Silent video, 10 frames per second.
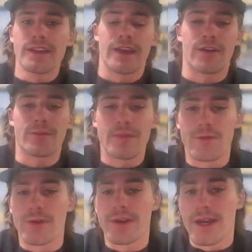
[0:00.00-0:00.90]
Now,
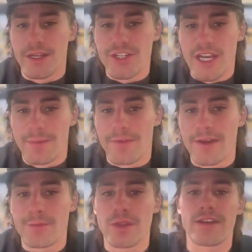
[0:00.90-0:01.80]
if you're not on
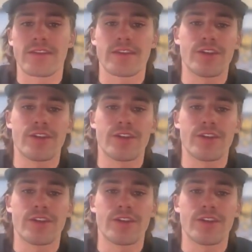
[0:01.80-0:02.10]
Shopify Plus,